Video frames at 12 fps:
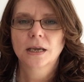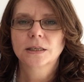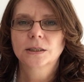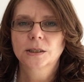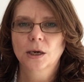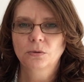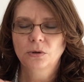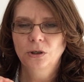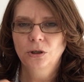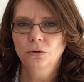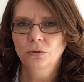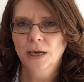So
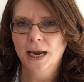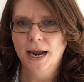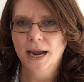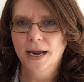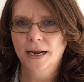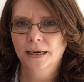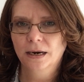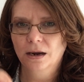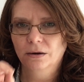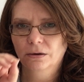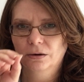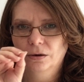you can
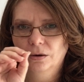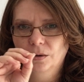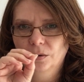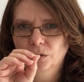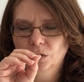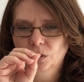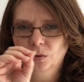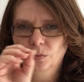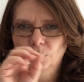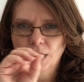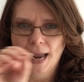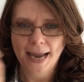
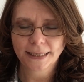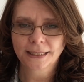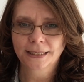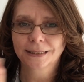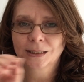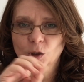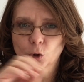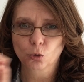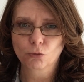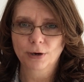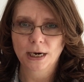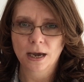head it
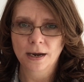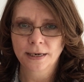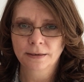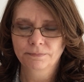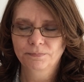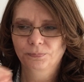storyline,